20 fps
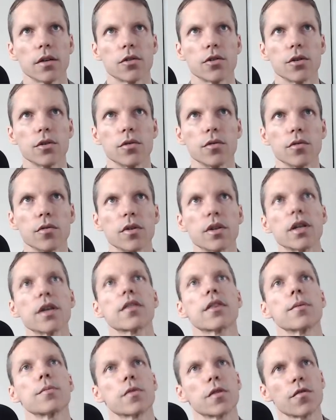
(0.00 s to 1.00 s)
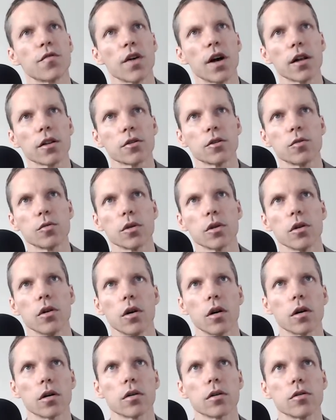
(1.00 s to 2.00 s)
to get them to follow you
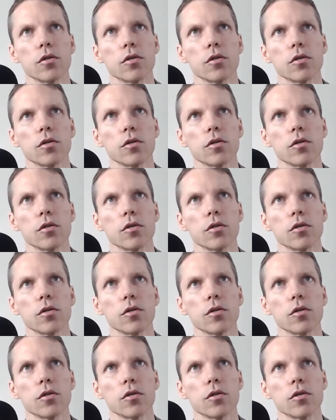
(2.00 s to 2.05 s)
along.